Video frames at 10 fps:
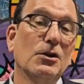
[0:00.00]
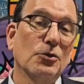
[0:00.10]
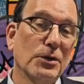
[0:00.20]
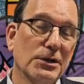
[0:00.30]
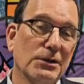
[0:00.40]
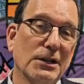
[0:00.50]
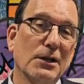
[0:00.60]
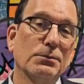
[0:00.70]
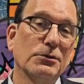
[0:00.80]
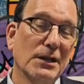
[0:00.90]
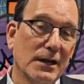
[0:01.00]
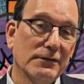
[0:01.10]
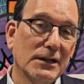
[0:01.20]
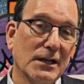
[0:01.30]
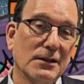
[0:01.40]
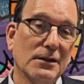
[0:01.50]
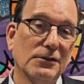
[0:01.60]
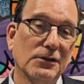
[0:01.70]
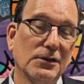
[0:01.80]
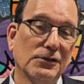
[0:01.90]
So we're here to help you
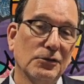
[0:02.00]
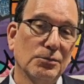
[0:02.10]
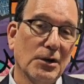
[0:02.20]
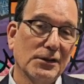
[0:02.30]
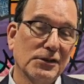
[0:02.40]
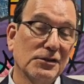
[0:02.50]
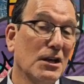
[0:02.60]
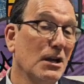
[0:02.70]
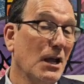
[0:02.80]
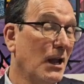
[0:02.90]
navigate this new process.